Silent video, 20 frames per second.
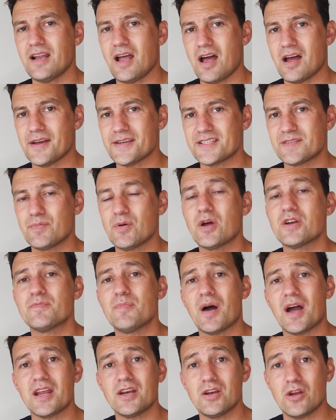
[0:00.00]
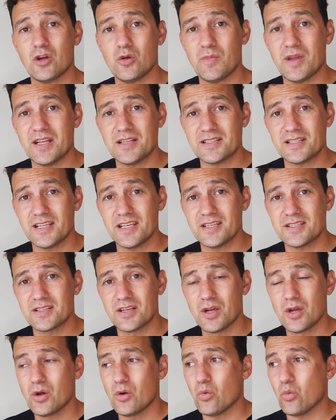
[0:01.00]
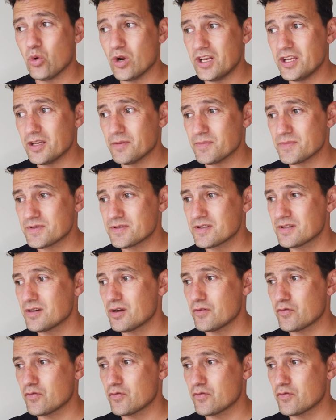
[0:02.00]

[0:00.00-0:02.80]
last, but by no means least, Williams.